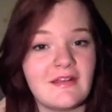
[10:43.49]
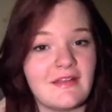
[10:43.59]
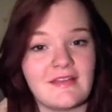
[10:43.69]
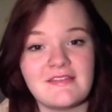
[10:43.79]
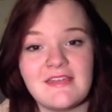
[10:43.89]

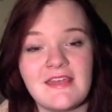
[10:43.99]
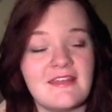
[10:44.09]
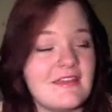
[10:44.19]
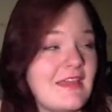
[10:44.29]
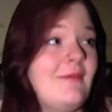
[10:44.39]
Like I
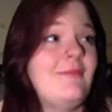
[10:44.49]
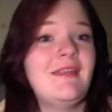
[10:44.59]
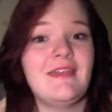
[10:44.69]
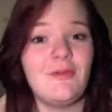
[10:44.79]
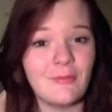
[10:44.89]
said, I get up
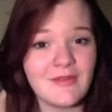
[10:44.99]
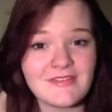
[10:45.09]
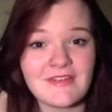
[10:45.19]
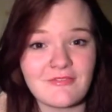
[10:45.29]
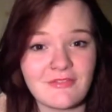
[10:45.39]
late
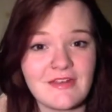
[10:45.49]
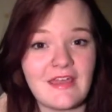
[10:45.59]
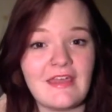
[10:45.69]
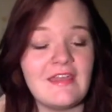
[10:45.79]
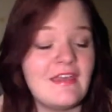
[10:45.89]
almost every
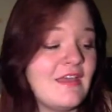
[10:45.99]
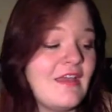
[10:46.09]
day.